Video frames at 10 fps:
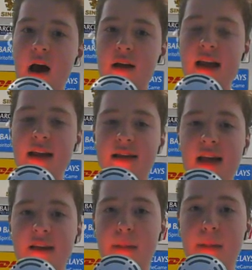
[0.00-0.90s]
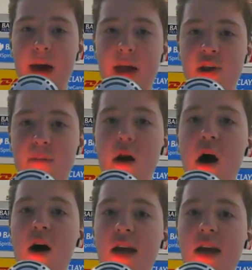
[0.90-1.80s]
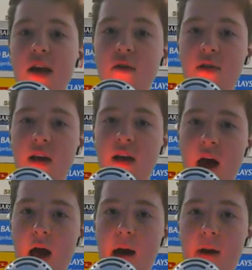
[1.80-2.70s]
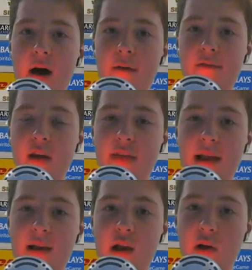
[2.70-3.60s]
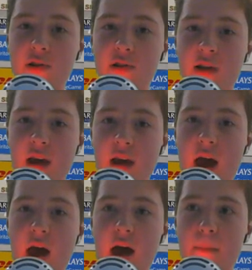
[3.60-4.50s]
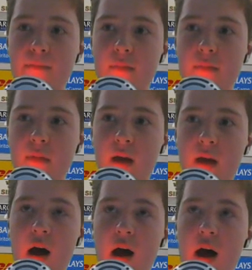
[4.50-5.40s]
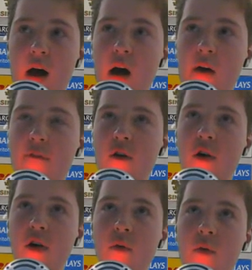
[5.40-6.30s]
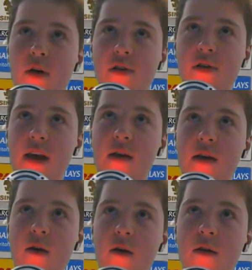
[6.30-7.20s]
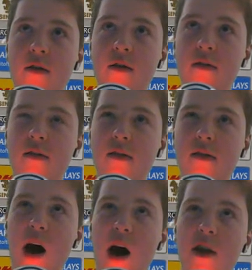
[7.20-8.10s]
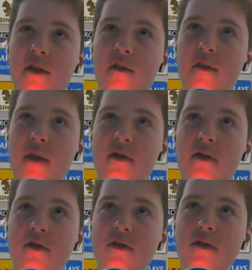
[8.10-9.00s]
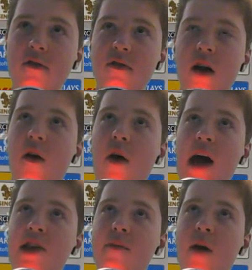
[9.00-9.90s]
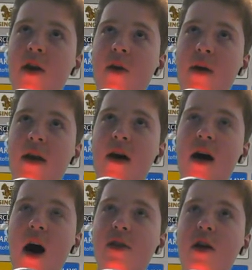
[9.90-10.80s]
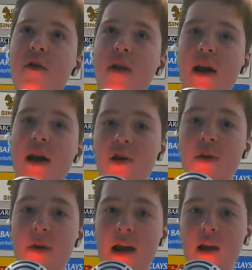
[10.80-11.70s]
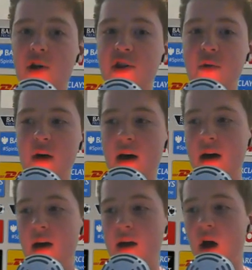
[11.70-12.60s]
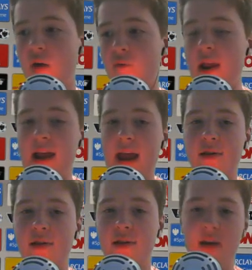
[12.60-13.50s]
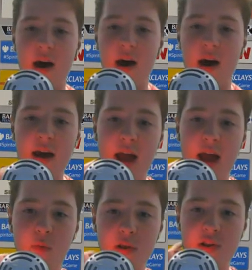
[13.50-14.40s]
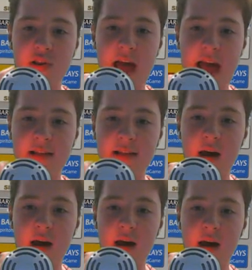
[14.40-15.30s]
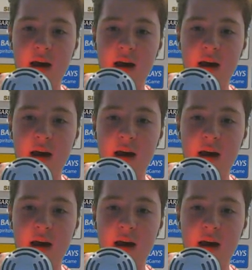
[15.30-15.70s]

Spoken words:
did sack their manager, Mark Hughes, after their loss. I've forgotten who it was. I think it was Huddersfield. No, actually, it might not have been. I don't know who they lost to, but they lost to a kind of relegation side, and he was sacked after